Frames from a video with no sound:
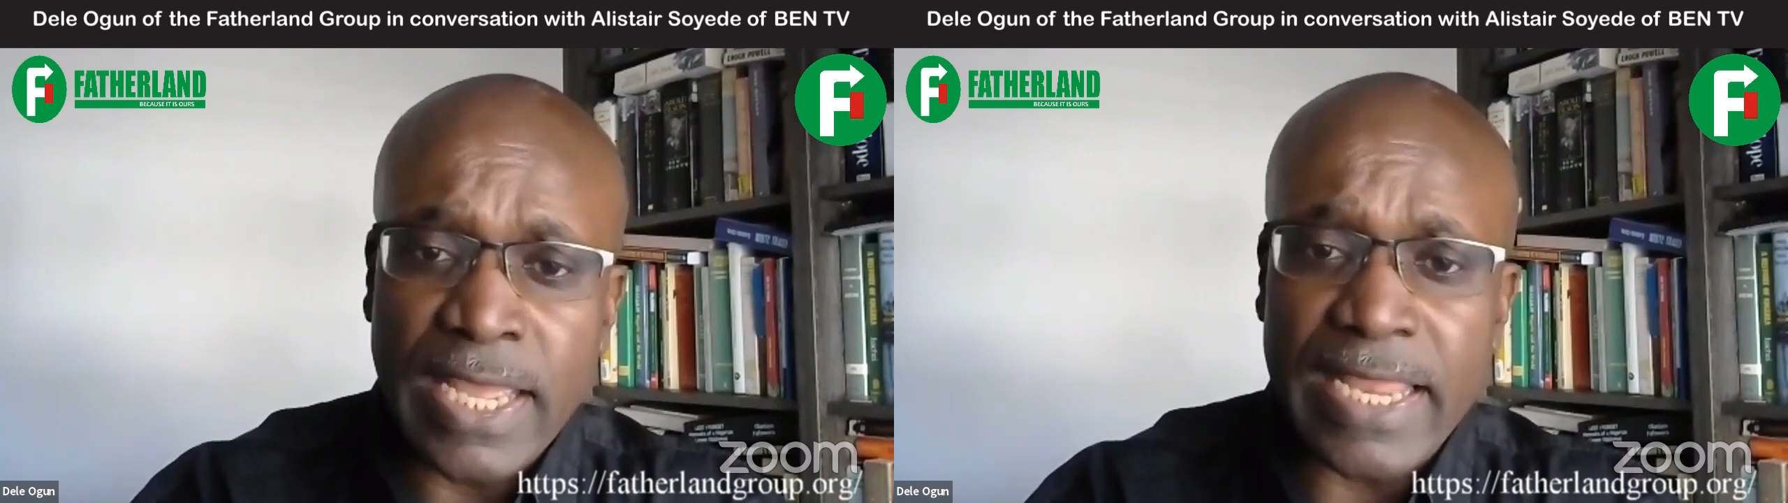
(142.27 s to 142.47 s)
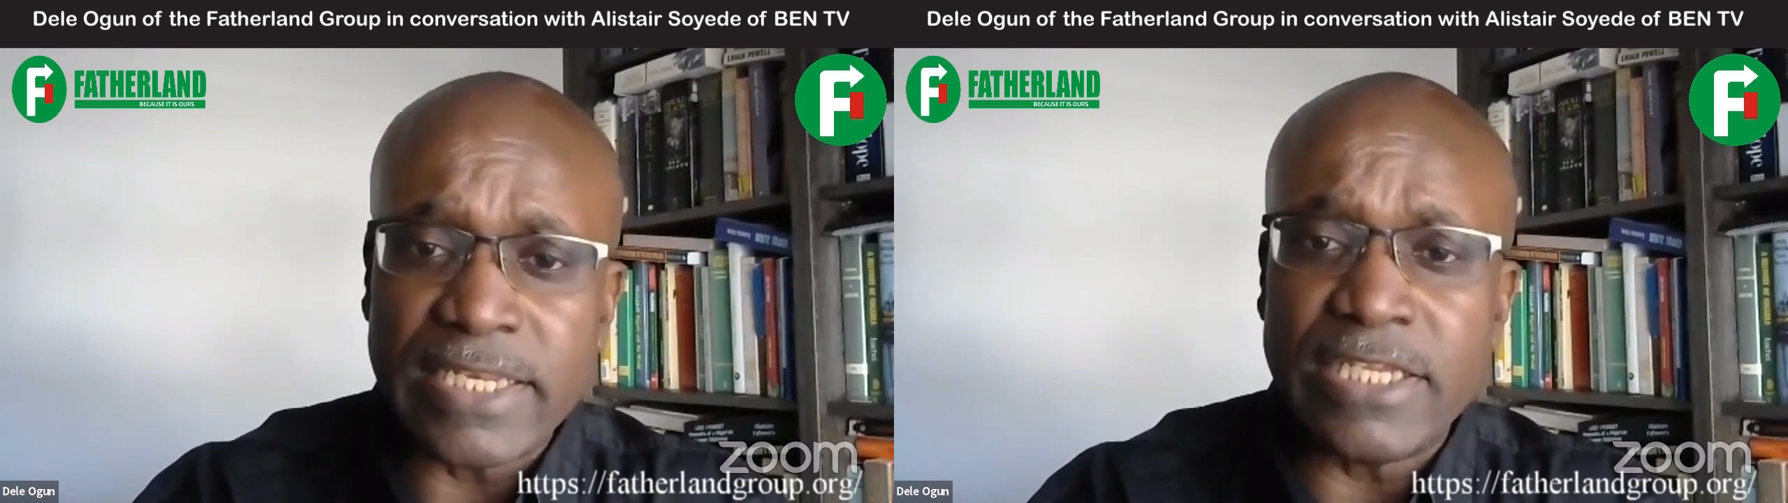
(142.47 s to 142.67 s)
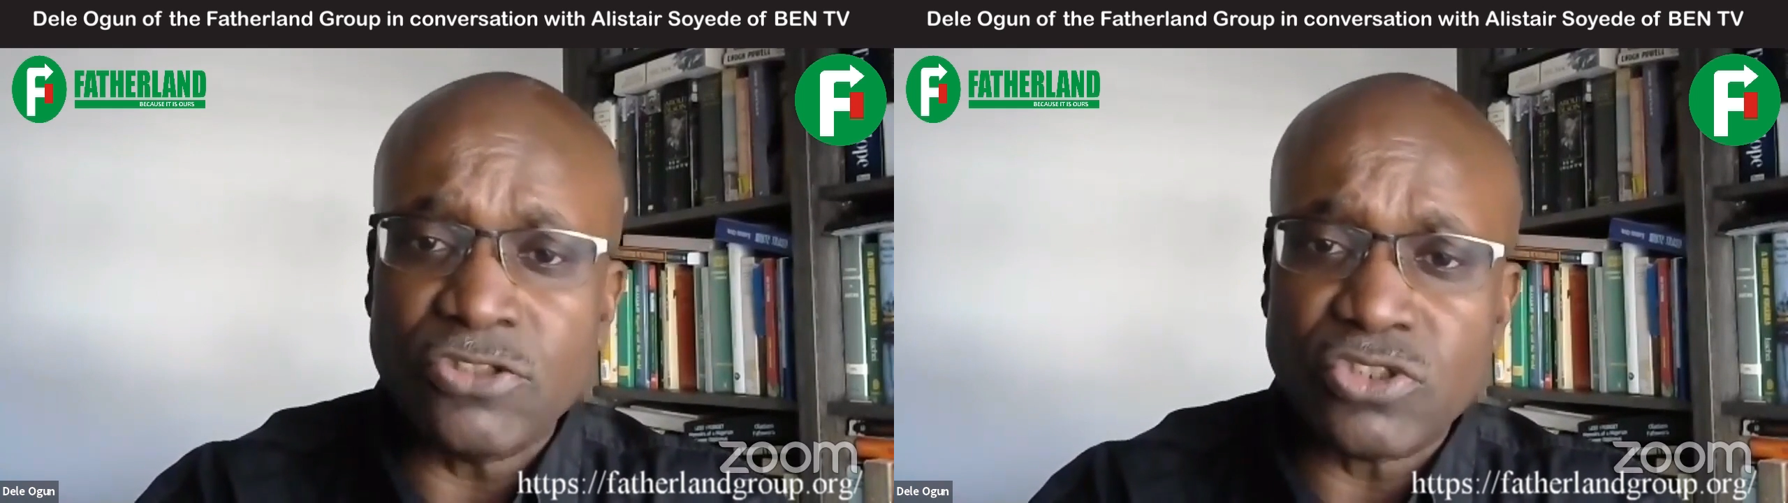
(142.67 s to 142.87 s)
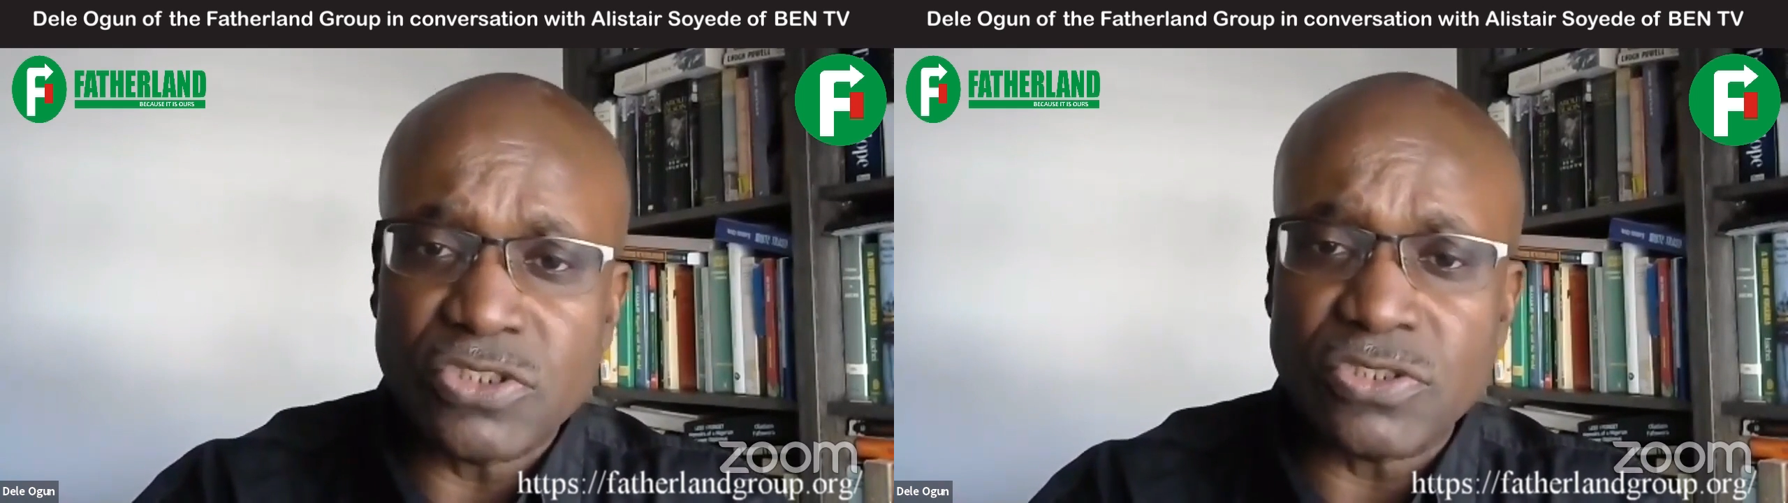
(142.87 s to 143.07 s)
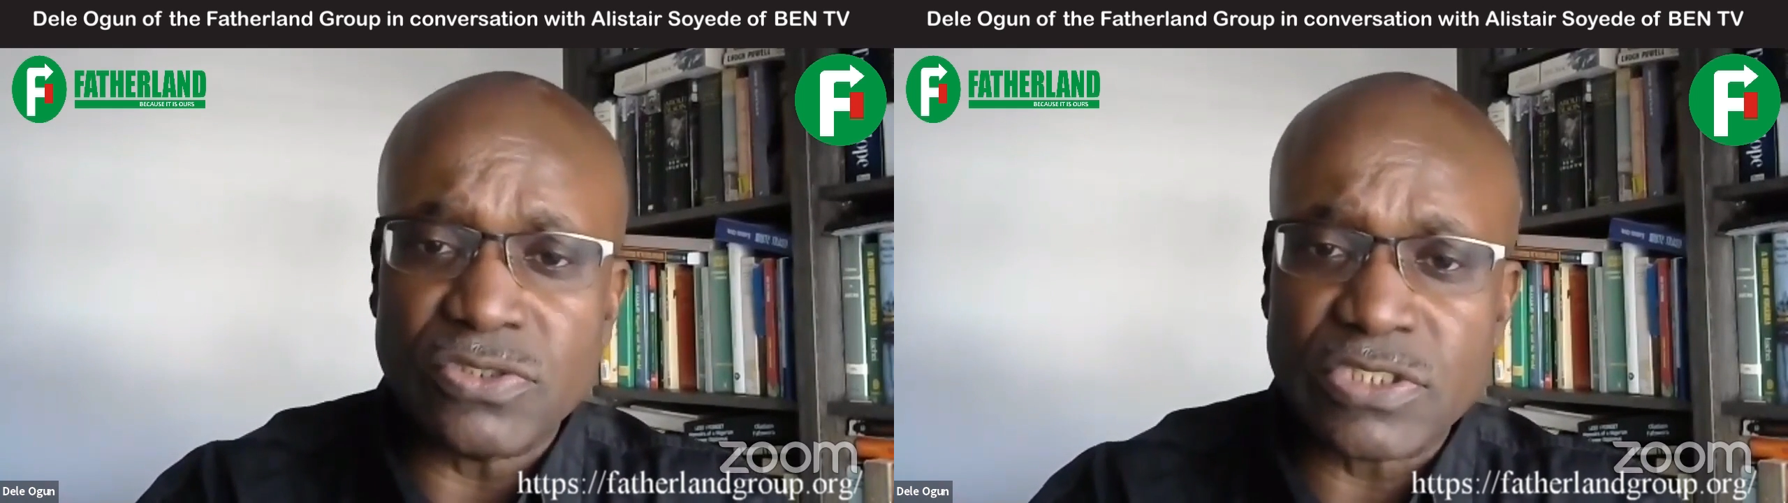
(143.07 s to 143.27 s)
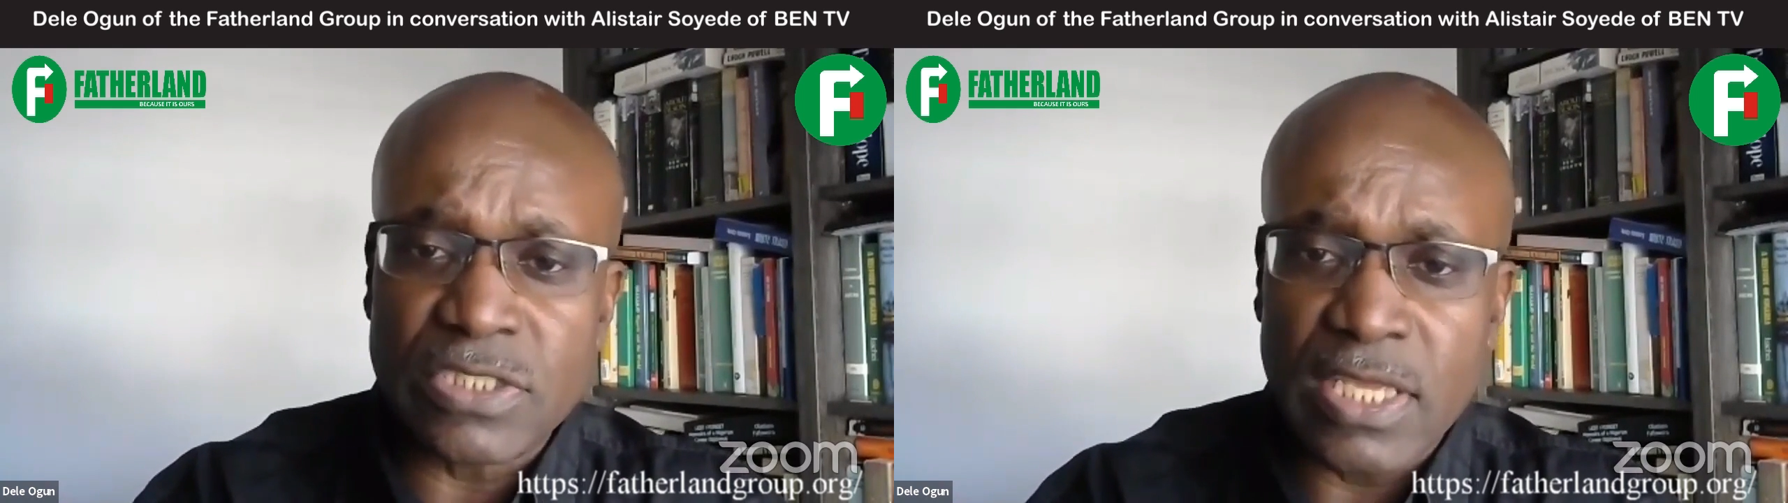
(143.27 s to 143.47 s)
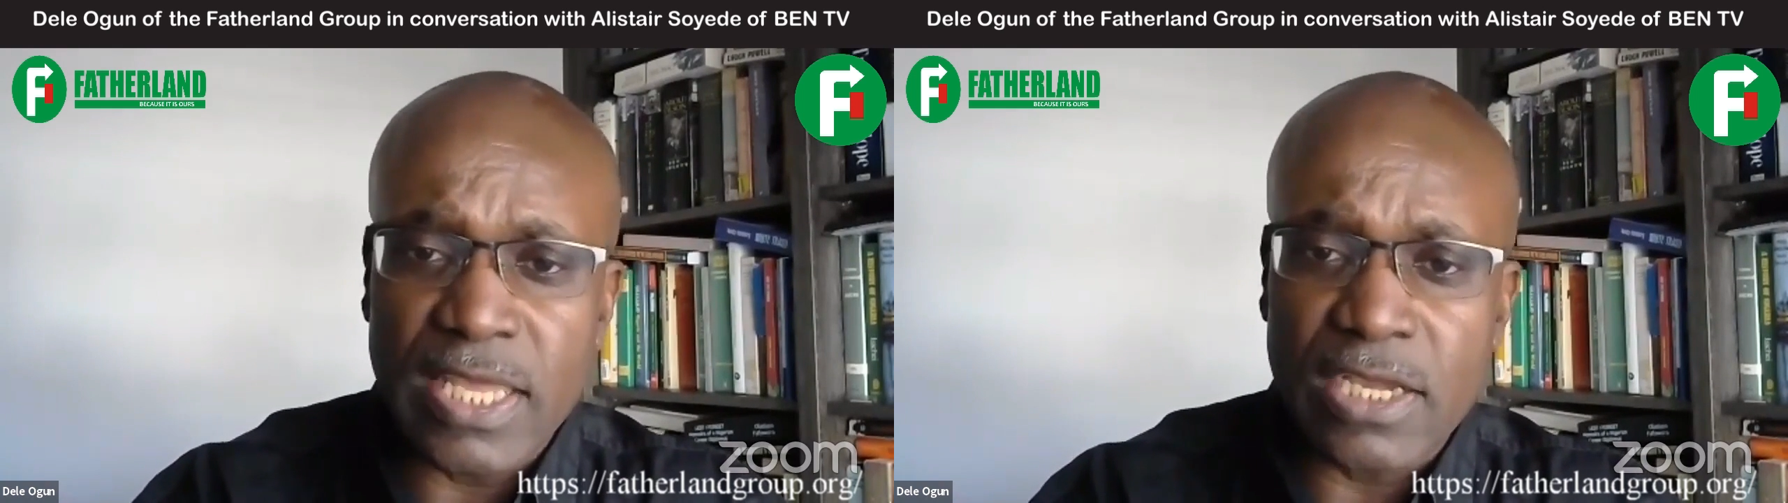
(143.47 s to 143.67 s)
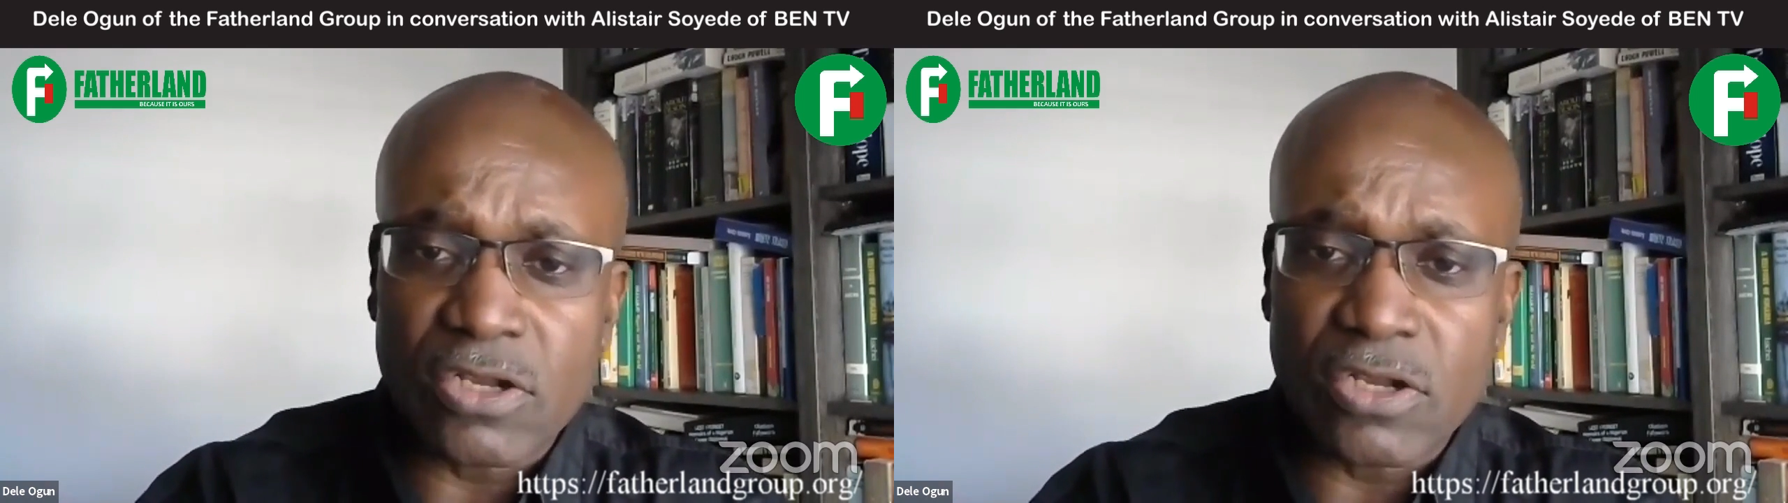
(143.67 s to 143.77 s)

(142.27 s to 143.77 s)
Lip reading: and introduced